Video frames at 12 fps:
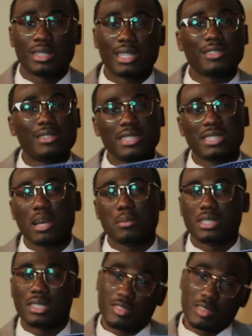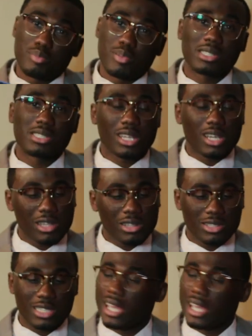Now these come in different prints and colors.